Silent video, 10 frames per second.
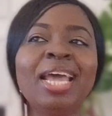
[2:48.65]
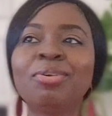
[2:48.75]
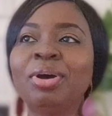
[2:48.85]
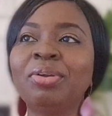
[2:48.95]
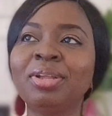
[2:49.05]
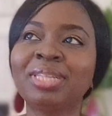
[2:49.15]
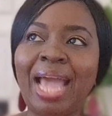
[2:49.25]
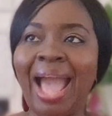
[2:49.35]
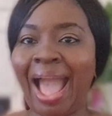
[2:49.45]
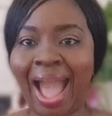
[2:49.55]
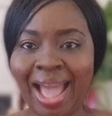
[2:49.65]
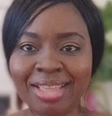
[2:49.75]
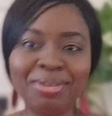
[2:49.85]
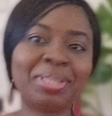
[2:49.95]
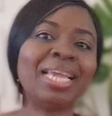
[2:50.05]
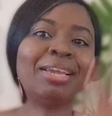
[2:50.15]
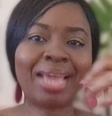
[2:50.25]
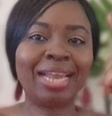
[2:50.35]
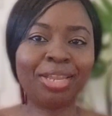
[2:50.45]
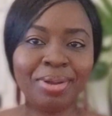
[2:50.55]
You want to say, you think
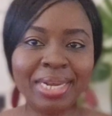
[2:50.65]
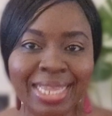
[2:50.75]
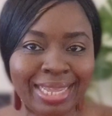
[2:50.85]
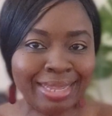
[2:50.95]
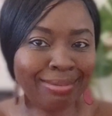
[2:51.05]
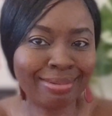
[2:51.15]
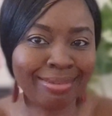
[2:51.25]
you are the only.